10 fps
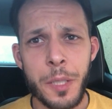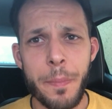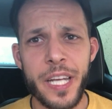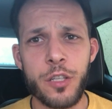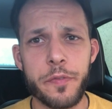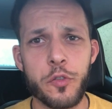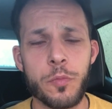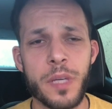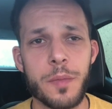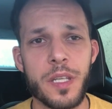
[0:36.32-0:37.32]
many of
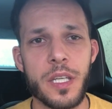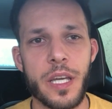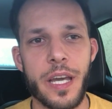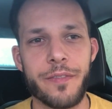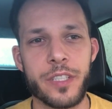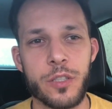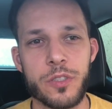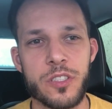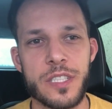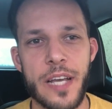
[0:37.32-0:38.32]
you maybe have
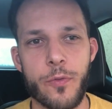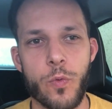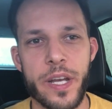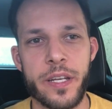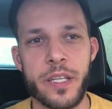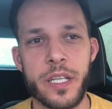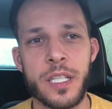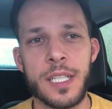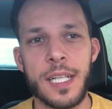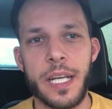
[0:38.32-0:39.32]
noticed that when
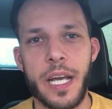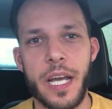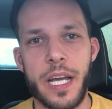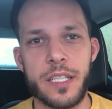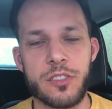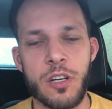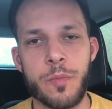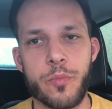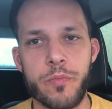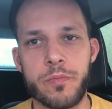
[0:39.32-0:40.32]
uh, uh,
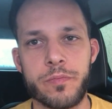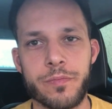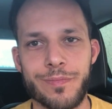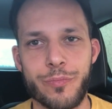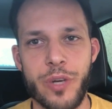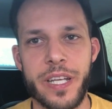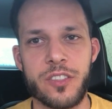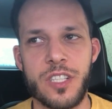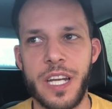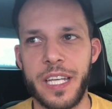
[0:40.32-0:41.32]
some
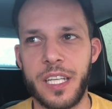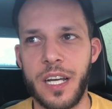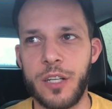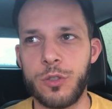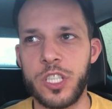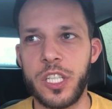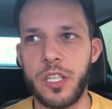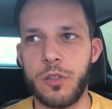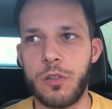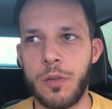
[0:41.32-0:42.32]
brands like
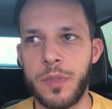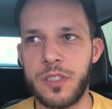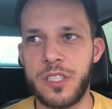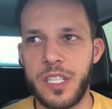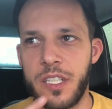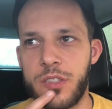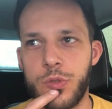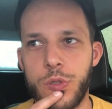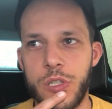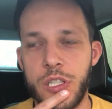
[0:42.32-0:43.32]
Audi or Mercedes
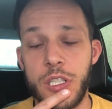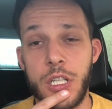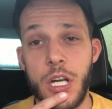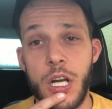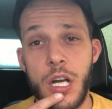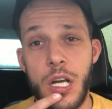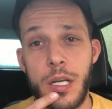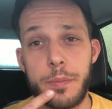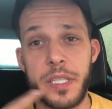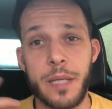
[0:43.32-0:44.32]
or uh,
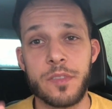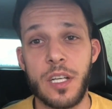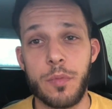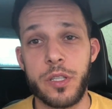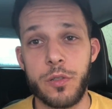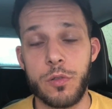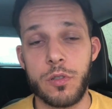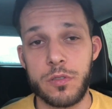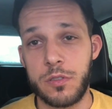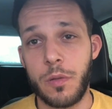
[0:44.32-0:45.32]
uh, BMW
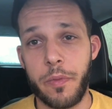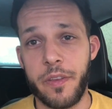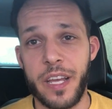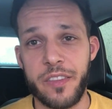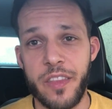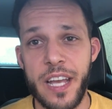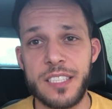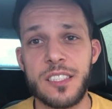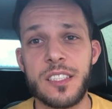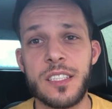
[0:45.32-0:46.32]
or something like that